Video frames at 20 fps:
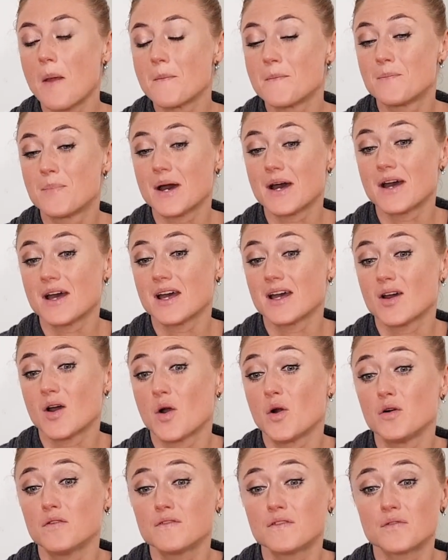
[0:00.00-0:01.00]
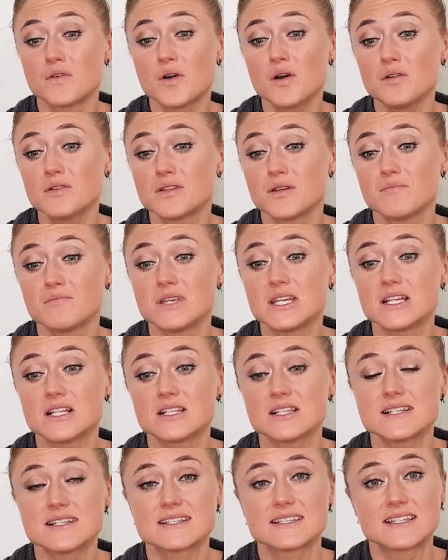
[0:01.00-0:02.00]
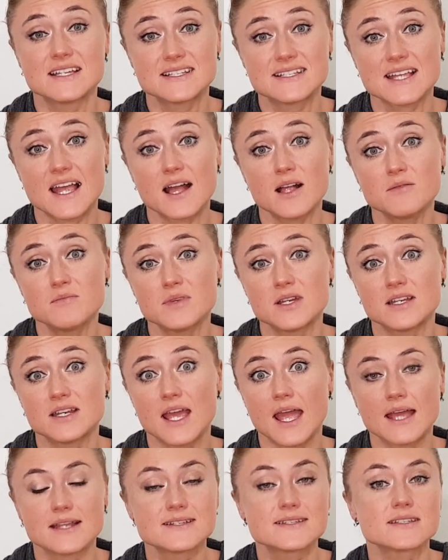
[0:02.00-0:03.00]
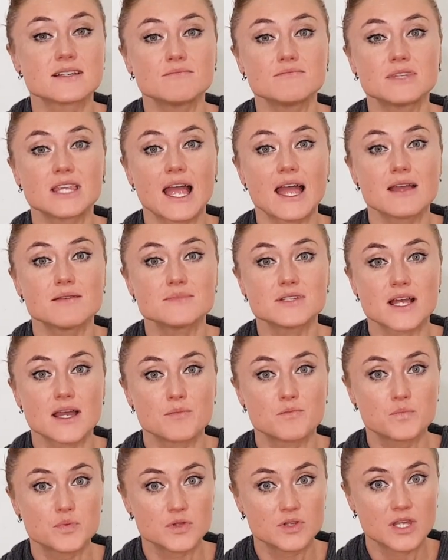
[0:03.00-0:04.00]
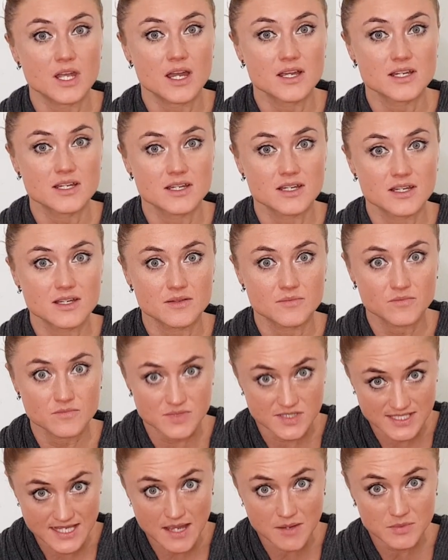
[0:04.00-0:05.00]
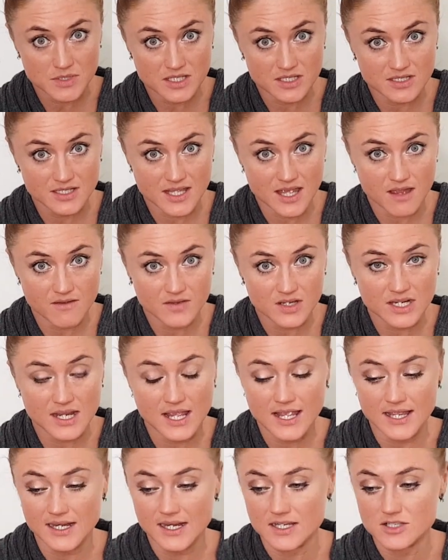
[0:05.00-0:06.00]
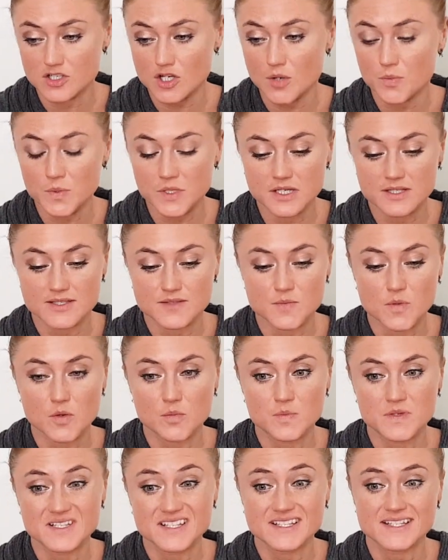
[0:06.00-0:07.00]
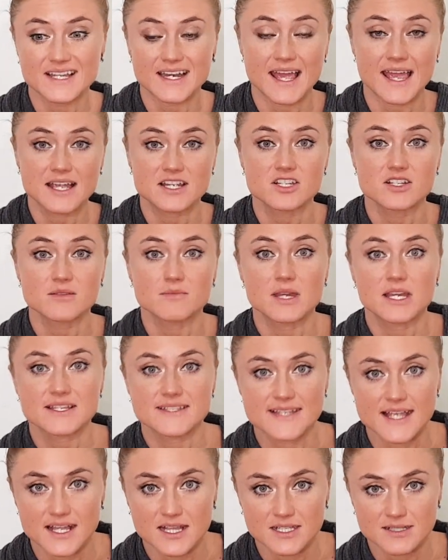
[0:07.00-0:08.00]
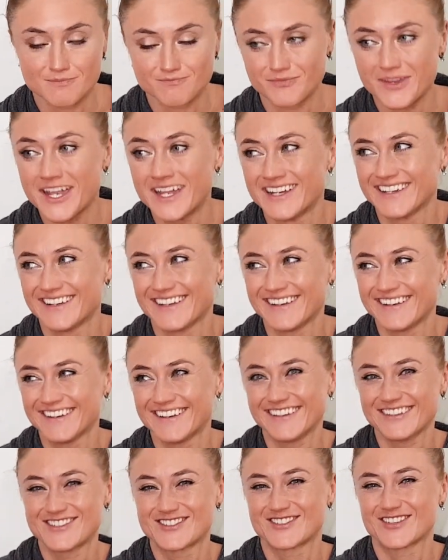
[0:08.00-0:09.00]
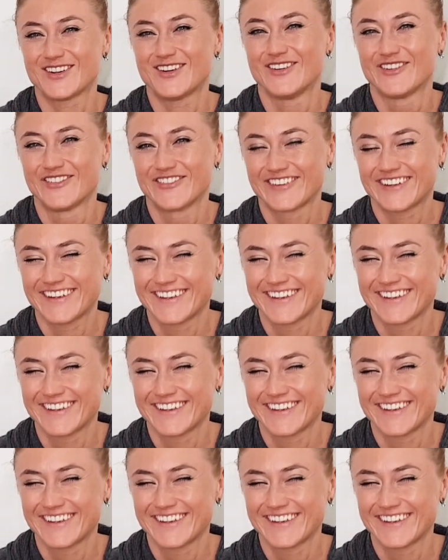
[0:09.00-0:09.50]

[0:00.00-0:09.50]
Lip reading: But overall, the meal is the salmon. And sometimes I put the salmon in the oven and I chop it in small pieces and I actually make a salad. So